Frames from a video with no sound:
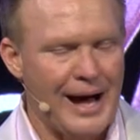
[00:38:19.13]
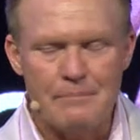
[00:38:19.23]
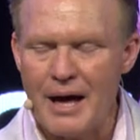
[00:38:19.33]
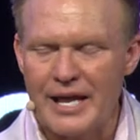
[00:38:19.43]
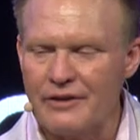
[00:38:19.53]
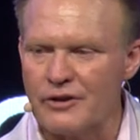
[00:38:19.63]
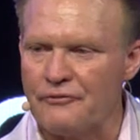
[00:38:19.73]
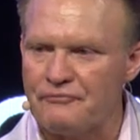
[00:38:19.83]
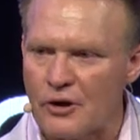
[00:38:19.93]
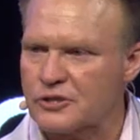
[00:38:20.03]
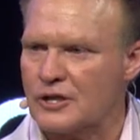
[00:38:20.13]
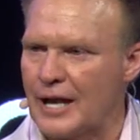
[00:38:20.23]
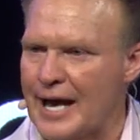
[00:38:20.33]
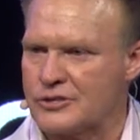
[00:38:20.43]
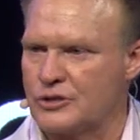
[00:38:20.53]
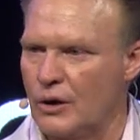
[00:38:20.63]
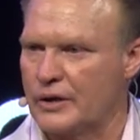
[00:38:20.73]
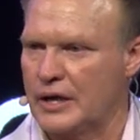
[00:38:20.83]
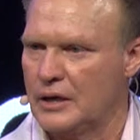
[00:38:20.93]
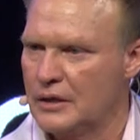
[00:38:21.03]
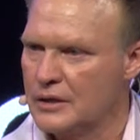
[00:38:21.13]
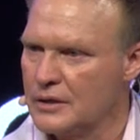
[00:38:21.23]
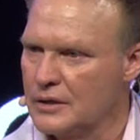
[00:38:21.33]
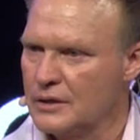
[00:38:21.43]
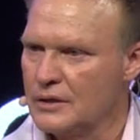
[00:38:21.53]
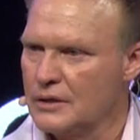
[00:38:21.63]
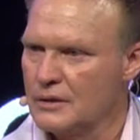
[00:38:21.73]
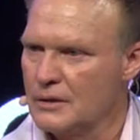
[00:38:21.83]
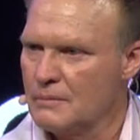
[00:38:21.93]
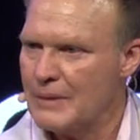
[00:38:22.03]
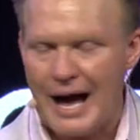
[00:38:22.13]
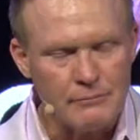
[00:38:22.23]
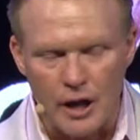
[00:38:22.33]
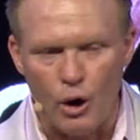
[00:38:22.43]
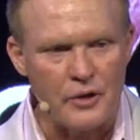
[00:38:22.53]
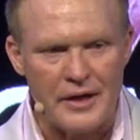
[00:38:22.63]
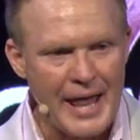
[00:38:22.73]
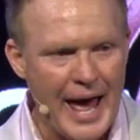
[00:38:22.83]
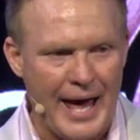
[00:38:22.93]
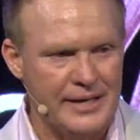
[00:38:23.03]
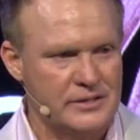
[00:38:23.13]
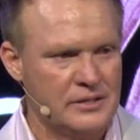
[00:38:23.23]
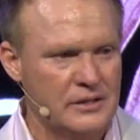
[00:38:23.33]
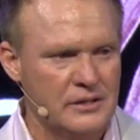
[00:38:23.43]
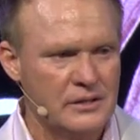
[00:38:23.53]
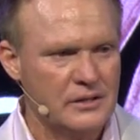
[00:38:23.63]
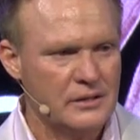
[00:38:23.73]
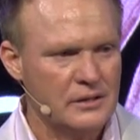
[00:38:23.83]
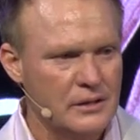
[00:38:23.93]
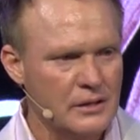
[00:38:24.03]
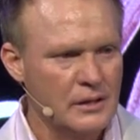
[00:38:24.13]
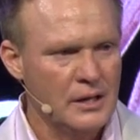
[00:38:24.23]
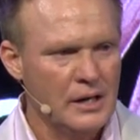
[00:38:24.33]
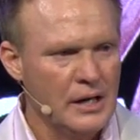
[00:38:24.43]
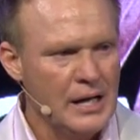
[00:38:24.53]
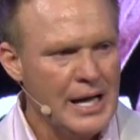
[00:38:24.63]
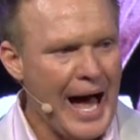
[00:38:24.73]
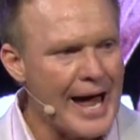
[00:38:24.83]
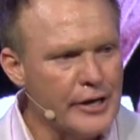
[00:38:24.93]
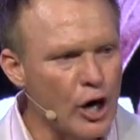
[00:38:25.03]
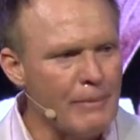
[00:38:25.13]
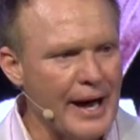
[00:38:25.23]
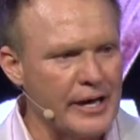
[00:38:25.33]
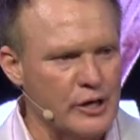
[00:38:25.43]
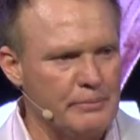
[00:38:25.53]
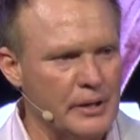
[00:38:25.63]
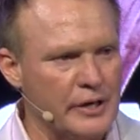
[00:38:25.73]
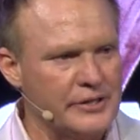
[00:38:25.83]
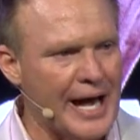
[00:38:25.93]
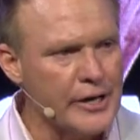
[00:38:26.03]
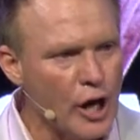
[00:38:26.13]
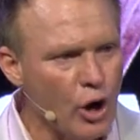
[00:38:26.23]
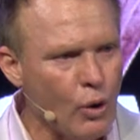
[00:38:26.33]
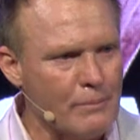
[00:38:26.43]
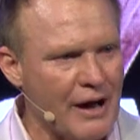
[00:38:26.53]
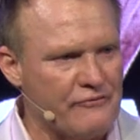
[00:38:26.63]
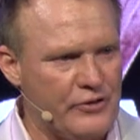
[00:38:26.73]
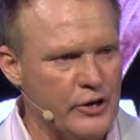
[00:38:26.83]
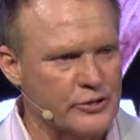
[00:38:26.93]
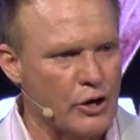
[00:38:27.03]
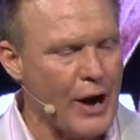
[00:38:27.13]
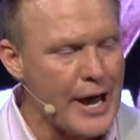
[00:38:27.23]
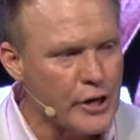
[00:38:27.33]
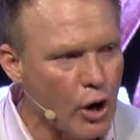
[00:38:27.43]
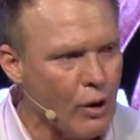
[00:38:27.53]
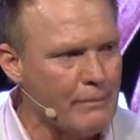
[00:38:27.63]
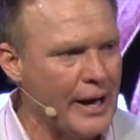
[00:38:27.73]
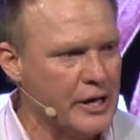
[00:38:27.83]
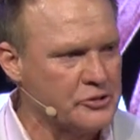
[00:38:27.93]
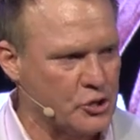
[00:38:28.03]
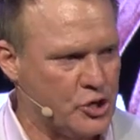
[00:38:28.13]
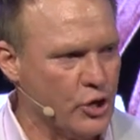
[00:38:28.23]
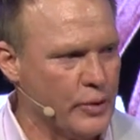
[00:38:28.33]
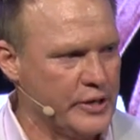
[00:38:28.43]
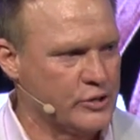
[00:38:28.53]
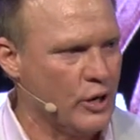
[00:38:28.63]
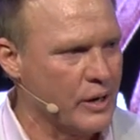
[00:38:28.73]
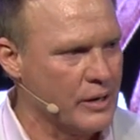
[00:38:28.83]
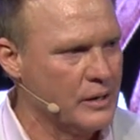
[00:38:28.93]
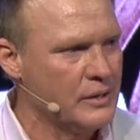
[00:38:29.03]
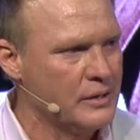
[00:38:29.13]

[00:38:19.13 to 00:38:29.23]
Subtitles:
I'm not even a first-class donkey. I'm lower than that. I know my inabilities. I know what my fears are. I know what my insecurities are.